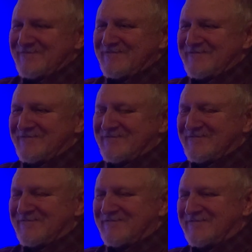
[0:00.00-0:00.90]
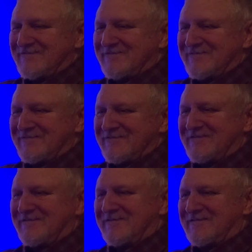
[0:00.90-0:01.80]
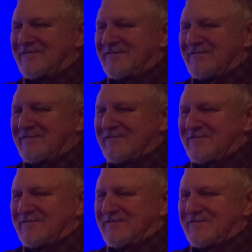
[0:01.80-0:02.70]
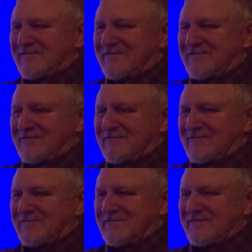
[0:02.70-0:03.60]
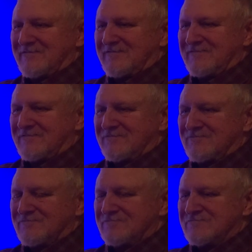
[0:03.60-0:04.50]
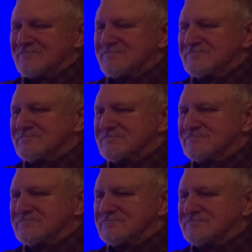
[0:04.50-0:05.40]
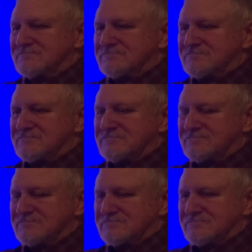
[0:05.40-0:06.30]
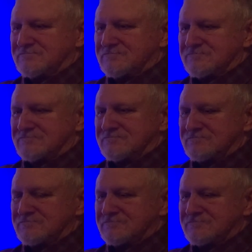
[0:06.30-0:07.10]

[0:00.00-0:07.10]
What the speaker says: [no speech]